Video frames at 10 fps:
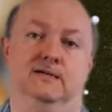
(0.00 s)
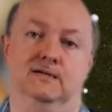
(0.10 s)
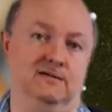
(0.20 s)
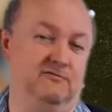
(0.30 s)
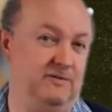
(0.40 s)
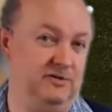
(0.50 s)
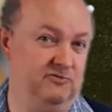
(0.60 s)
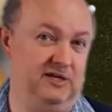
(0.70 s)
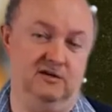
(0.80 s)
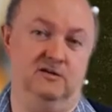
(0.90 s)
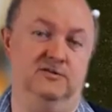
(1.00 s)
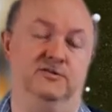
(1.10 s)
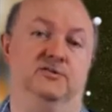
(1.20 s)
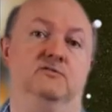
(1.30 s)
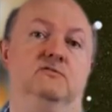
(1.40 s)
Rabbit's really hard
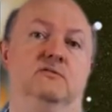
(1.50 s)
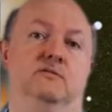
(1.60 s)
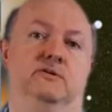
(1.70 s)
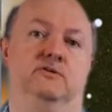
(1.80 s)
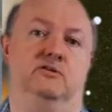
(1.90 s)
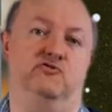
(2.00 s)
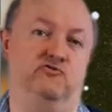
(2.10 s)
to do because it